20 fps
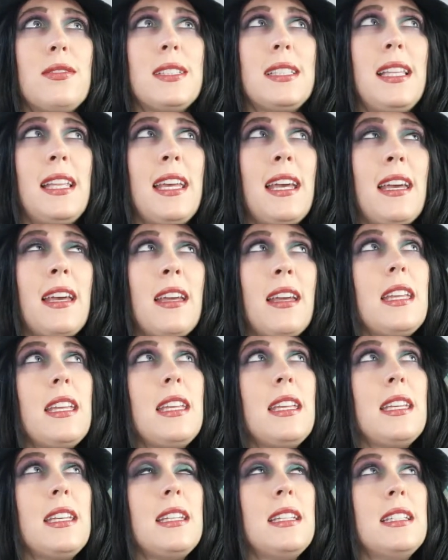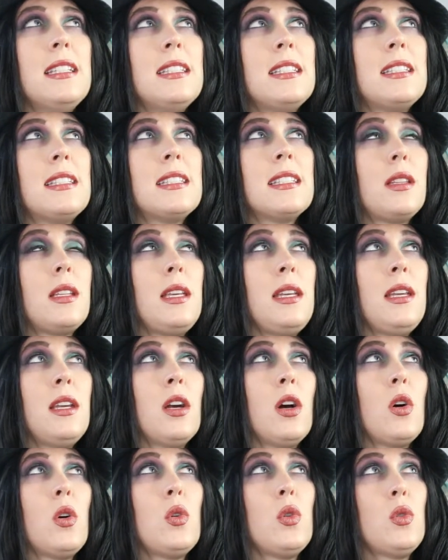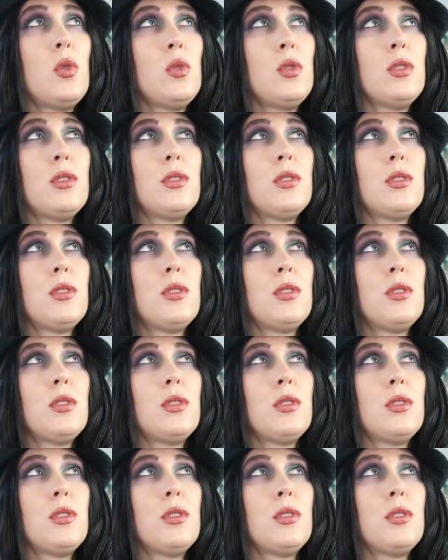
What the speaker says: Facilier is the old